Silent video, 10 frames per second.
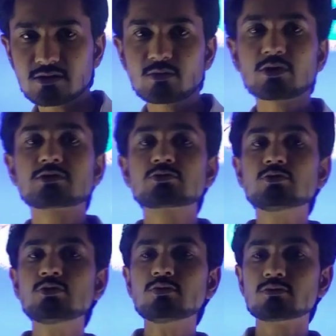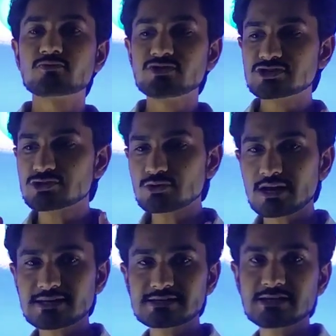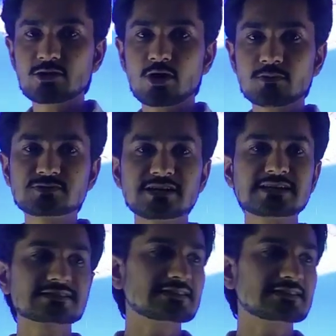or to visualize the objects